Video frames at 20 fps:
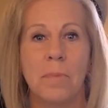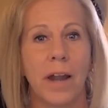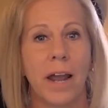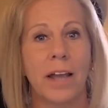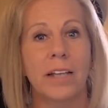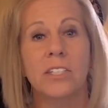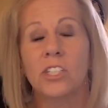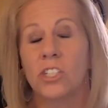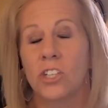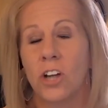But
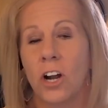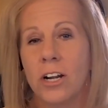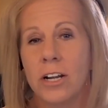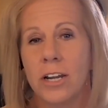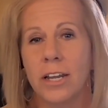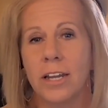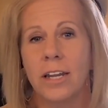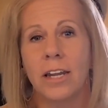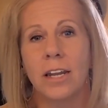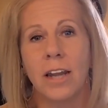I
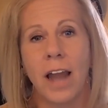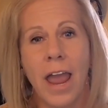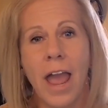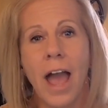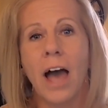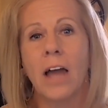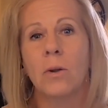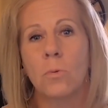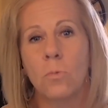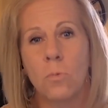started and I
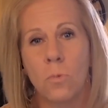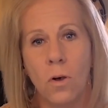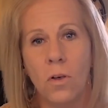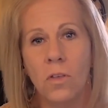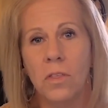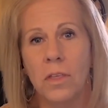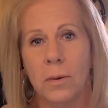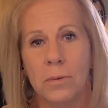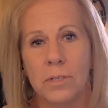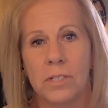had a
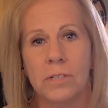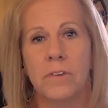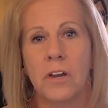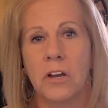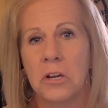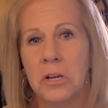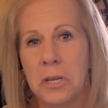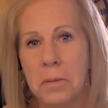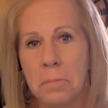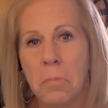role that was very